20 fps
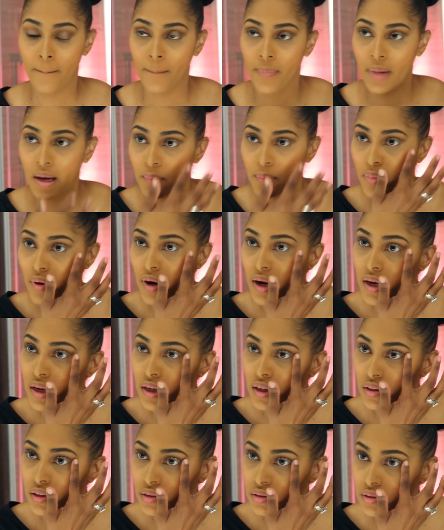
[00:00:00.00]
my
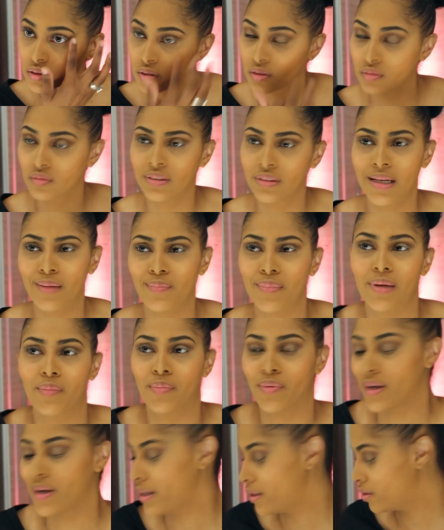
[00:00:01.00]
brows, not my
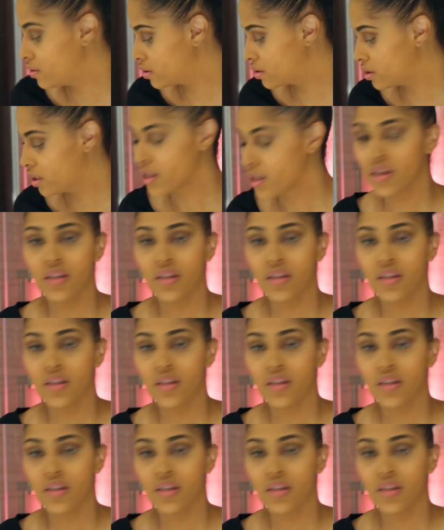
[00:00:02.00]
brows,